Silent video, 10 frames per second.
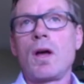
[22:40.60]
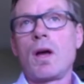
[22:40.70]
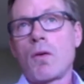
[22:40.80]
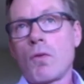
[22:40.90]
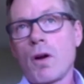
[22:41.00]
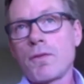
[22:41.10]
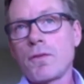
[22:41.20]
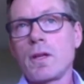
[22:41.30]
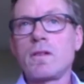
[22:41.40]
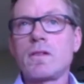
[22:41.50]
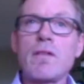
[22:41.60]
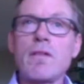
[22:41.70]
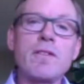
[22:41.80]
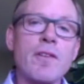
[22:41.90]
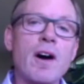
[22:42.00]
roughly
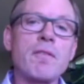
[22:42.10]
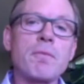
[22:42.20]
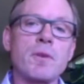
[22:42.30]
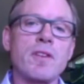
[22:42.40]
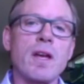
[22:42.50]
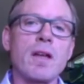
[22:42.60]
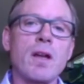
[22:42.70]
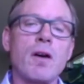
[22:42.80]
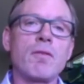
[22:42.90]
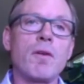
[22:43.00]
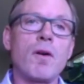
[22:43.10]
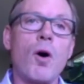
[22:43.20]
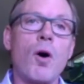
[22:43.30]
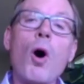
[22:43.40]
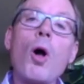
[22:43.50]
75% of
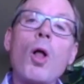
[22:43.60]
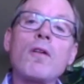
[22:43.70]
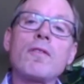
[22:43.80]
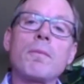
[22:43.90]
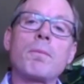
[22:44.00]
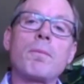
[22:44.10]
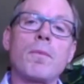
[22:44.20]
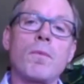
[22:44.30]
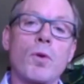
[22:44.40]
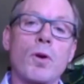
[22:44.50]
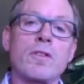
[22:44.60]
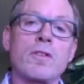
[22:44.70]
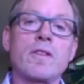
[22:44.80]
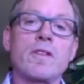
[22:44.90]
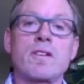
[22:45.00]
all of the workers
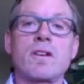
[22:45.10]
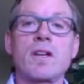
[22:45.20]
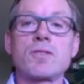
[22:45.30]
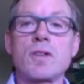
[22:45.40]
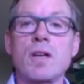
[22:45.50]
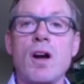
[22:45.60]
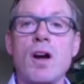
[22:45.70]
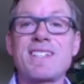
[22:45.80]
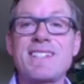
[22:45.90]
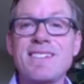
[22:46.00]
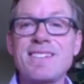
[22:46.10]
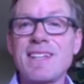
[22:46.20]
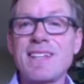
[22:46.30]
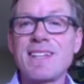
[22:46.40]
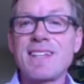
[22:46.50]
in this country are
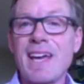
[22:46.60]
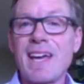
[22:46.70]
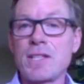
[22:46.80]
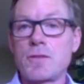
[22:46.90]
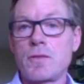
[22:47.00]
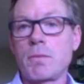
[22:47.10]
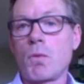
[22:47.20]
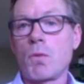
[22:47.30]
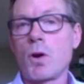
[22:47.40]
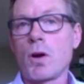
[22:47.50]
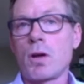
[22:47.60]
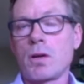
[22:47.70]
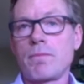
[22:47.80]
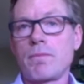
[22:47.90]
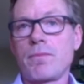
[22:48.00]
disengaged from their work.
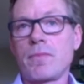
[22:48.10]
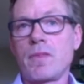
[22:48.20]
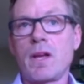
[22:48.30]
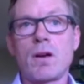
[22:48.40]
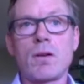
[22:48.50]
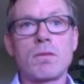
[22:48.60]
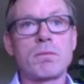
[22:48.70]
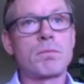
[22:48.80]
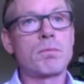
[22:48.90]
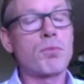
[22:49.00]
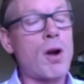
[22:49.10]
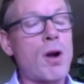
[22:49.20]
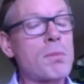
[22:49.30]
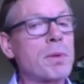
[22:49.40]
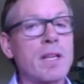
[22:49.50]
They're
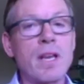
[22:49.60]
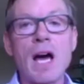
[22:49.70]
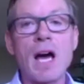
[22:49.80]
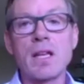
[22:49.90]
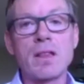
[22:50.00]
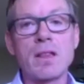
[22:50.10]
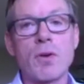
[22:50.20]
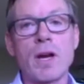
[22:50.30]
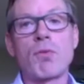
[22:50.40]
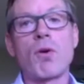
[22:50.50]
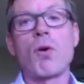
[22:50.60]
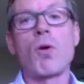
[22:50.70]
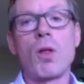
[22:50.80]
probably not in the right role.